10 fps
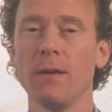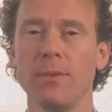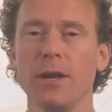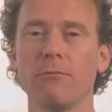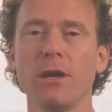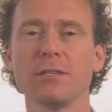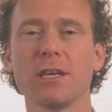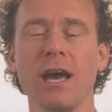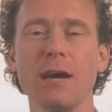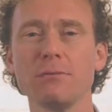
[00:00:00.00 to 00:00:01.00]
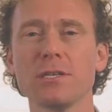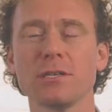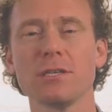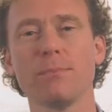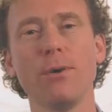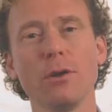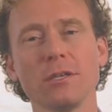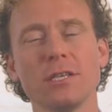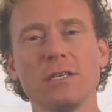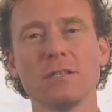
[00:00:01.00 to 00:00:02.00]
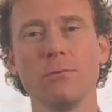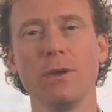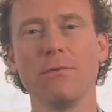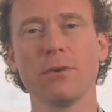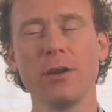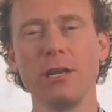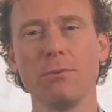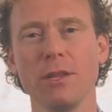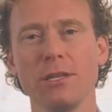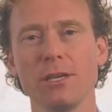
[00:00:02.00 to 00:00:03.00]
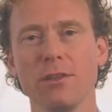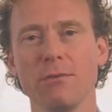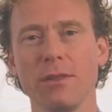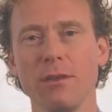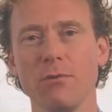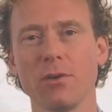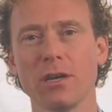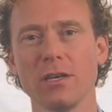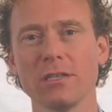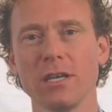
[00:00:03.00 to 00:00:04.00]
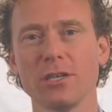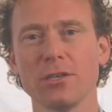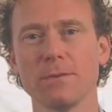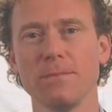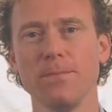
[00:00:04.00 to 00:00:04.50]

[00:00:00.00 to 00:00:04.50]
but it runs counter to the policies that we've agreed with each other in the organization.